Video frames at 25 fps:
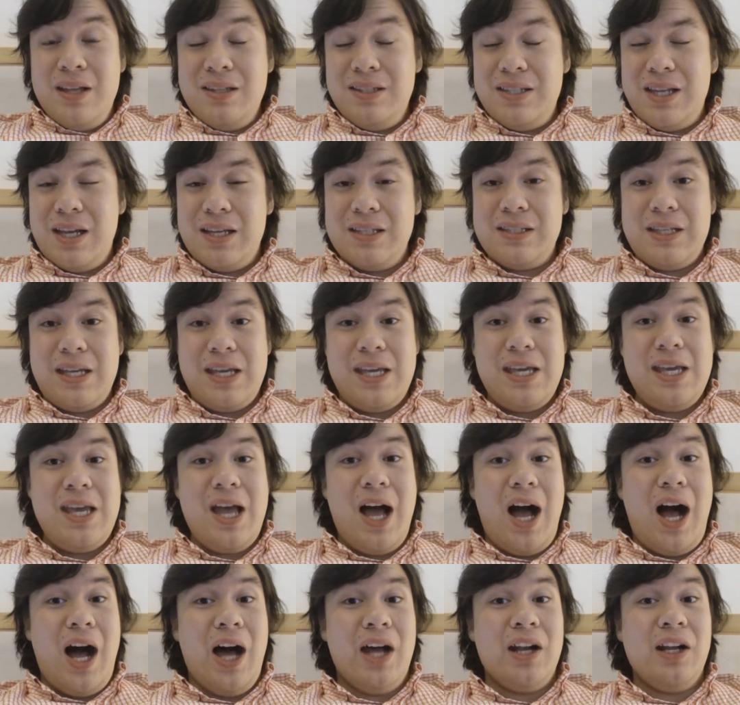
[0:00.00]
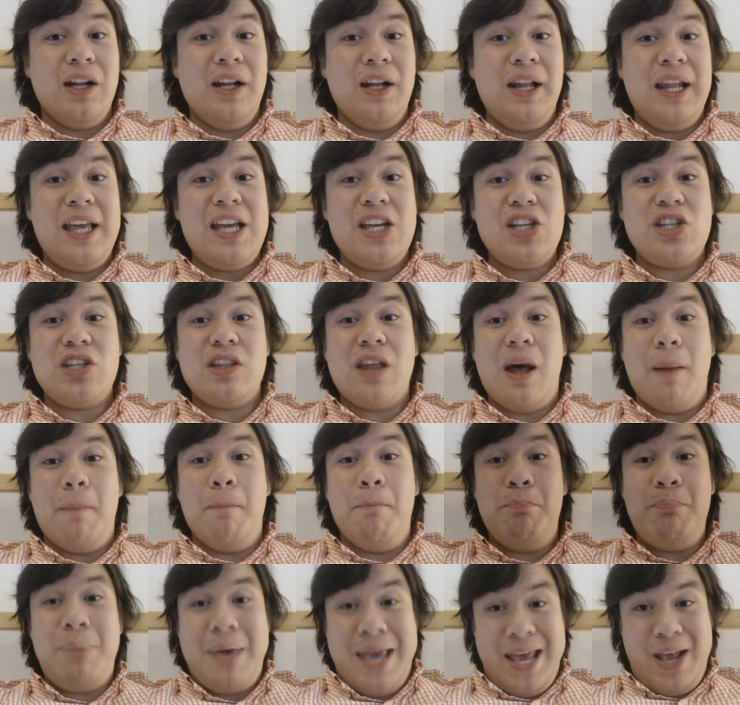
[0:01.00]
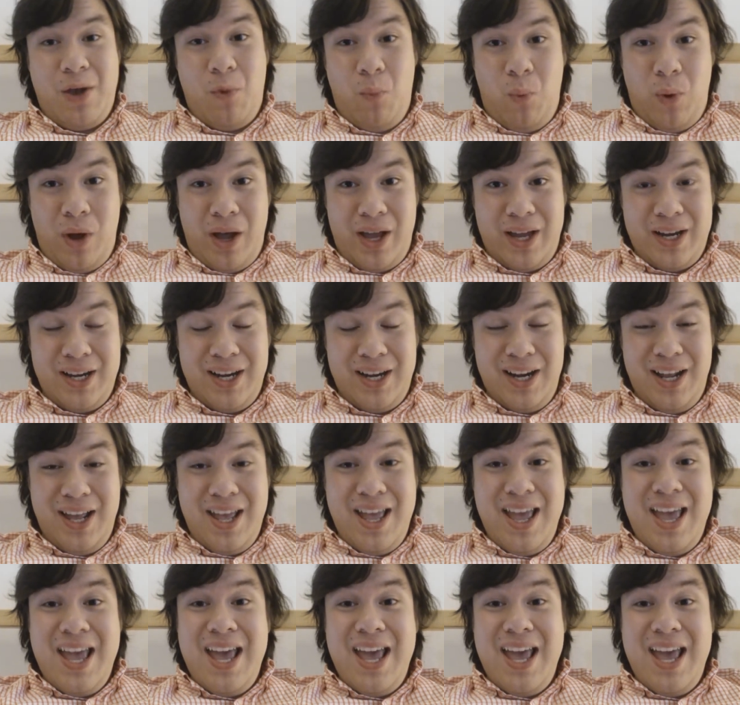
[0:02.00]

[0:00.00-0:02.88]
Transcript: Does he unleash the big one?